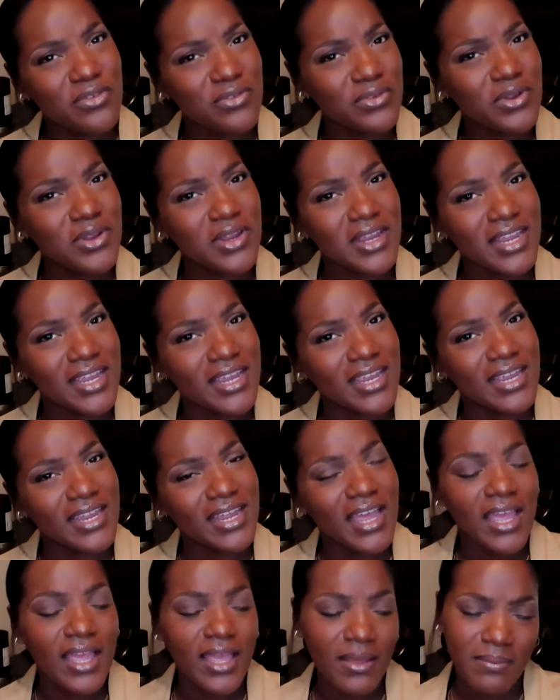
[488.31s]
friend.
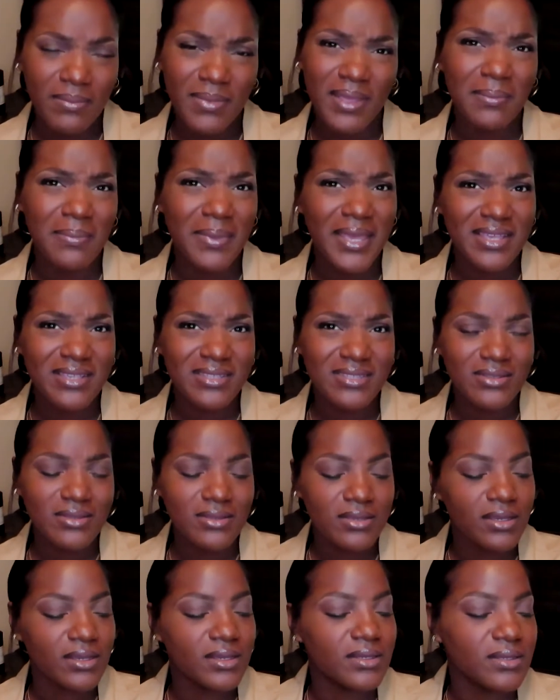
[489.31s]
And
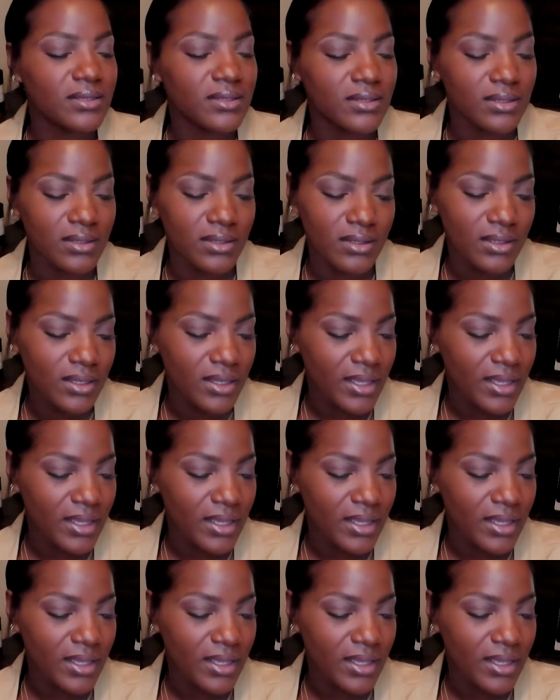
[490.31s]
Embezzle? Ugh.